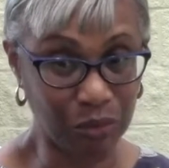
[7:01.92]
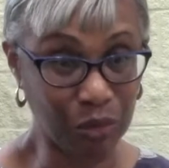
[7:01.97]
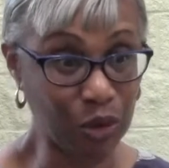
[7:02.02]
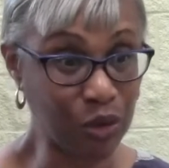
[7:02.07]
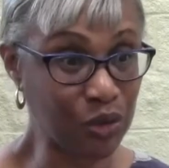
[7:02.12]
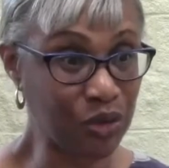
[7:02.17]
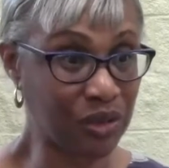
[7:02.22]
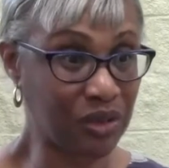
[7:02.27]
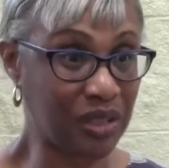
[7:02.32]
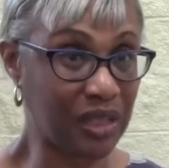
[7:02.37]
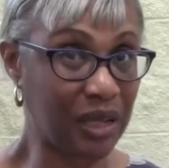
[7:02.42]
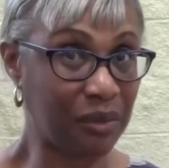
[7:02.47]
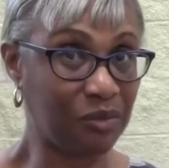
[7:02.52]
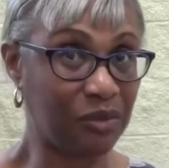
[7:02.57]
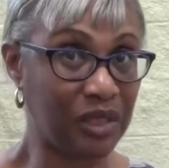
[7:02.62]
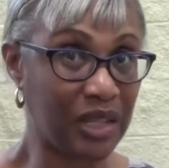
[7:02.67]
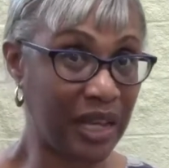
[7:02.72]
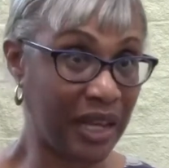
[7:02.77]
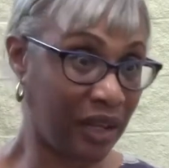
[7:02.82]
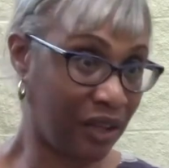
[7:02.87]
most of the
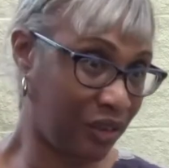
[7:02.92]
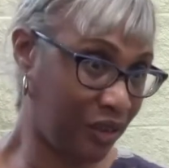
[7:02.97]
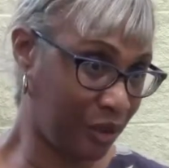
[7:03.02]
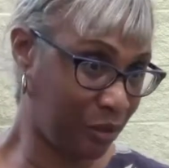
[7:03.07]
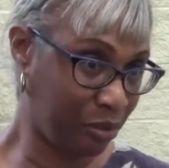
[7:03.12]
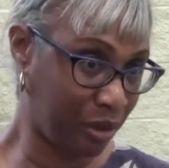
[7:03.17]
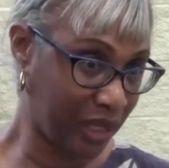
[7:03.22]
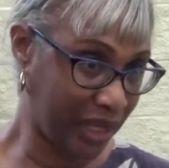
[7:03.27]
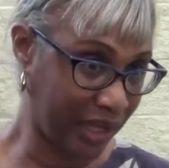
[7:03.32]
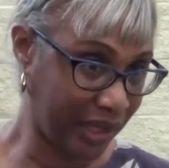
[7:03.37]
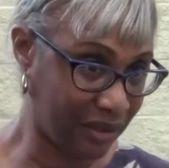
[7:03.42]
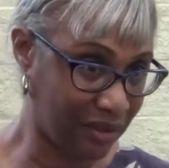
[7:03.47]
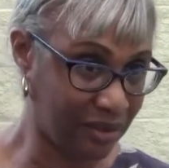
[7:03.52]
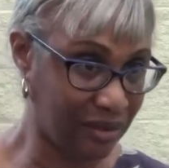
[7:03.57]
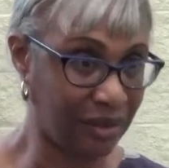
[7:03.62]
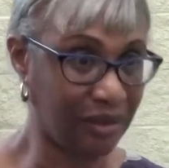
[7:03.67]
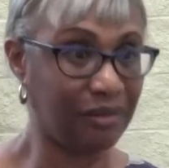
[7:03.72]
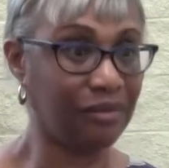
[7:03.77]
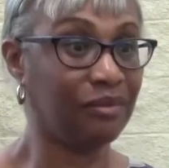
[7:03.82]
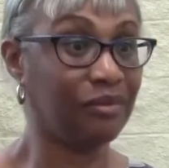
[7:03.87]
time now they're
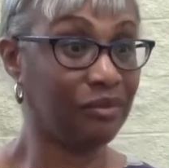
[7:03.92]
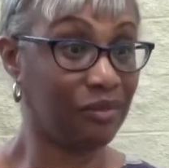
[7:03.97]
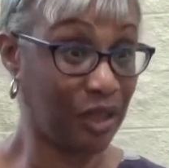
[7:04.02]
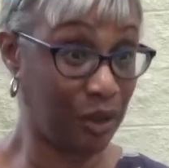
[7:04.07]
plastic.